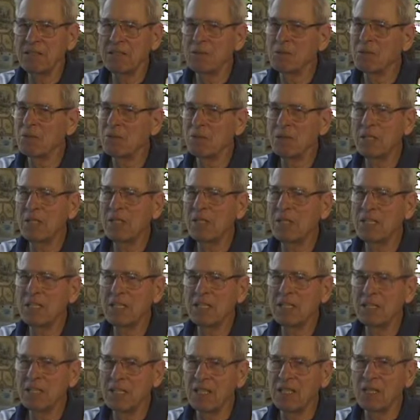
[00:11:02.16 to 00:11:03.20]
was really
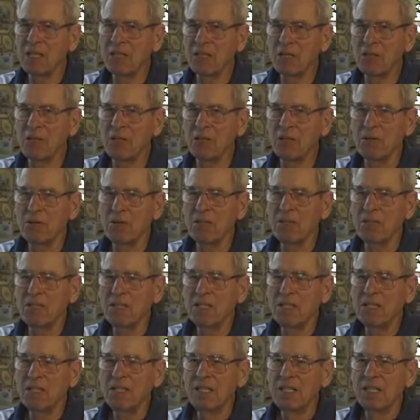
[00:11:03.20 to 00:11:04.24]
gung-ho.
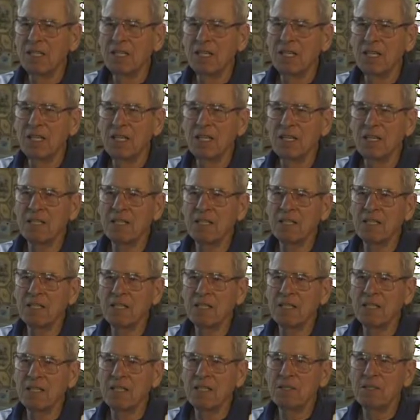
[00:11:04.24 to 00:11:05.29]
And
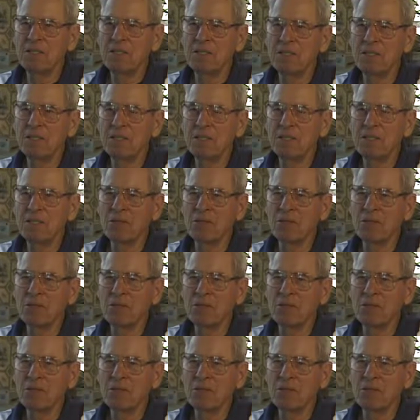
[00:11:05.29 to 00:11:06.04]
so